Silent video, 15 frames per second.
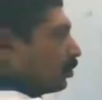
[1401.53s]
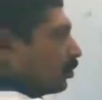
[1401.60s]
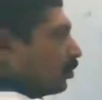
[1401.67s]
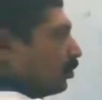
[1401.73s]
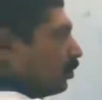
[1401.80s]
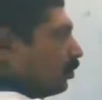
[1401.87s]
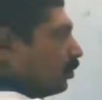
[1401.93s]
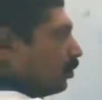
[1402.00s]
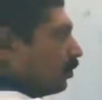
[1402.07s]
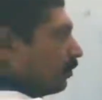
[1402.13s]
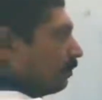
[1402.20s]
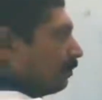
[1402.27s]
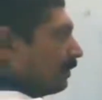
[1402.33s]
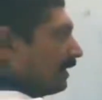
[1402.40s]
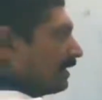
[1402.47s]

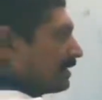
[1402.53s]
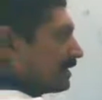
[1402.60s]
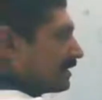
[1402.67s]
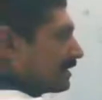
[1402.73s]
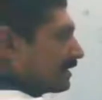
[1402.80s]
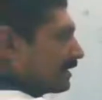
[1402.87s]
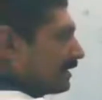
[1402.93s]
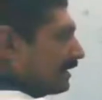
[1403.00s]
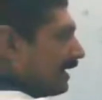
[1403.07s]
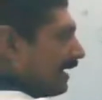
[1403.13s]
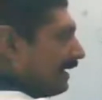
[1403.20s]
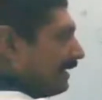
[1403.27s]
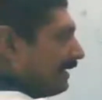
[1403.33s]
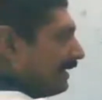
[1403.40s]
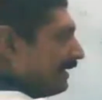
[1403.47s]
2 plus
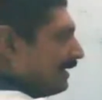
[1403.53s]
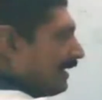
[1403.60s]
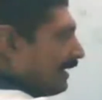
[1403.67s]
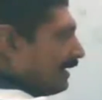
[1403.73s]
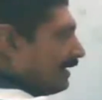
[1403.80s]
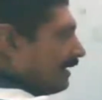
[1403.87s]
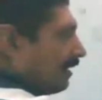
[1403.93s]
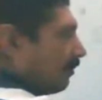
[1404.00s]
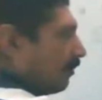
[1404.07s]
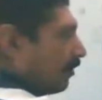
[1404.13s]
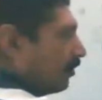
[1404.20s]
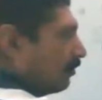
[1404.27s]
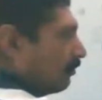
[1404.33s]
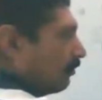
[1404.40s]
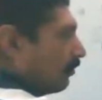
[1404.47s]
99
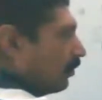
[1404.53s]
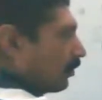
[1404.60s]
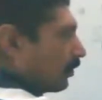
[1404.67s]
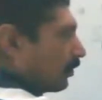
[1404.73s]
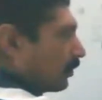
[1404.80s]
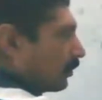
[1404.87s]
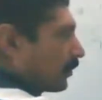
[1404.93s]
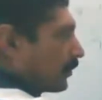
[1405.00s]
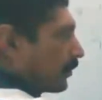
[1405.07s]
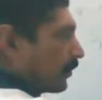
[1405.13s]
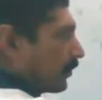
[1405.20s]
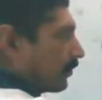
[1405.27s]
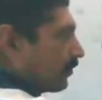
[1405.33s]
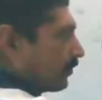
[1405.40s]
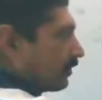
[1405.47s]
upon 4.
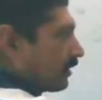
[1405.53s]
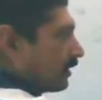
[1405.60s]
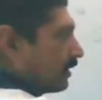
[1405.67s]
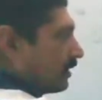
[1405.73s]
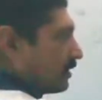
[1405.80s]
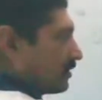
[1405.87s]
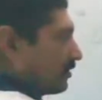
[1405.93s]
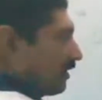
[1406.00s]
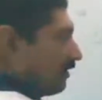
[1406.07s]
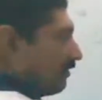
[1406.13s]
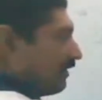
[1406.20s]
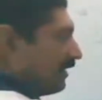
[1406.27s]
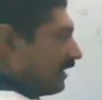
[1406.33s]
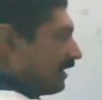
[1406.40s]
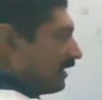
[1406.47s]
So when
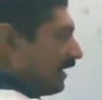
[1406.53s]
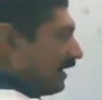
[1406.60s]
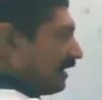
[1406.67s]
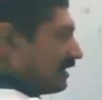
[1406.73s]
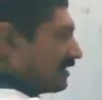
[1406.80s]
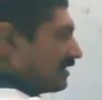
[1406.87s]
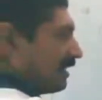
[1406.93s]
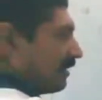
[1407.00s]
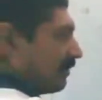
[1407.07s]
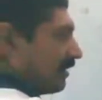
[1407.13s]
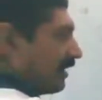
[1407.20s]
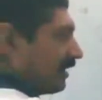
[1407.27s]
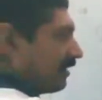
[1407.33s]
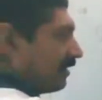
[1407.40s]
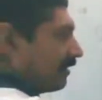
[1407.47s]
we take the LCM
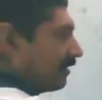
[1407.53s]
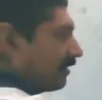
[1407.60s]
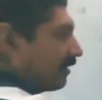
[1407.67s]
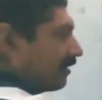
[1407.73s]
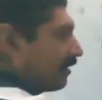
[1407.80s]
here,